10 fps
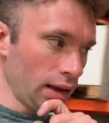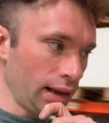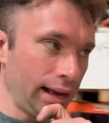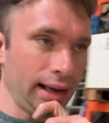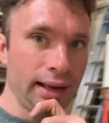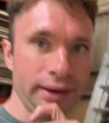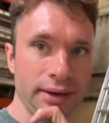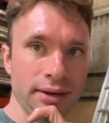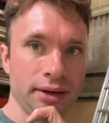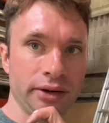
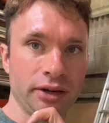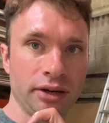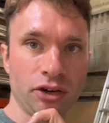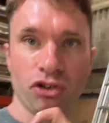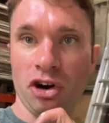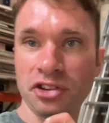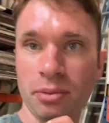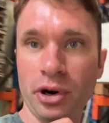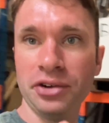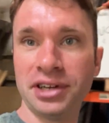and trust the
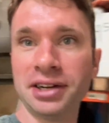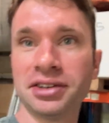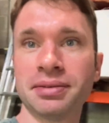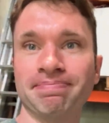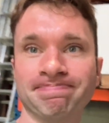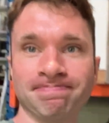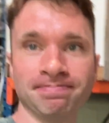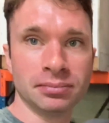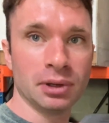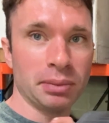process,
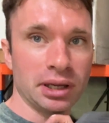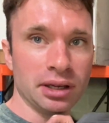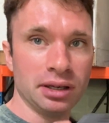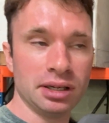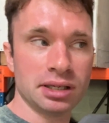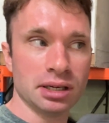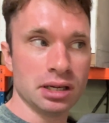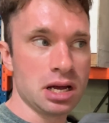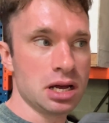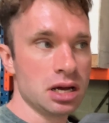because
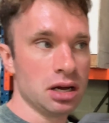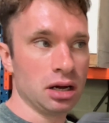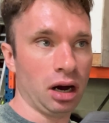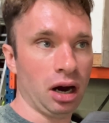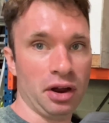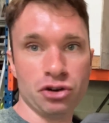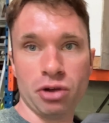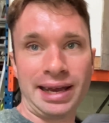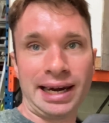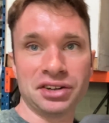I don't do
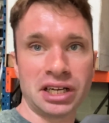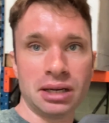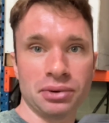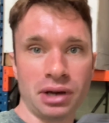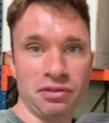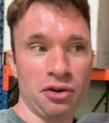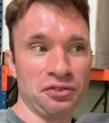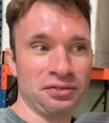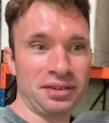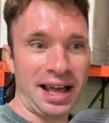many landscapes.
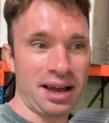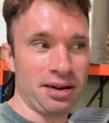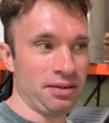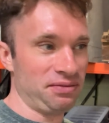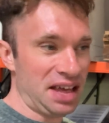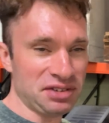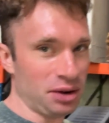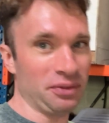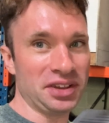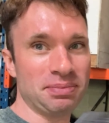I've never done
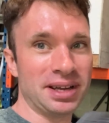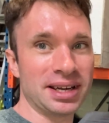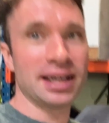one this big,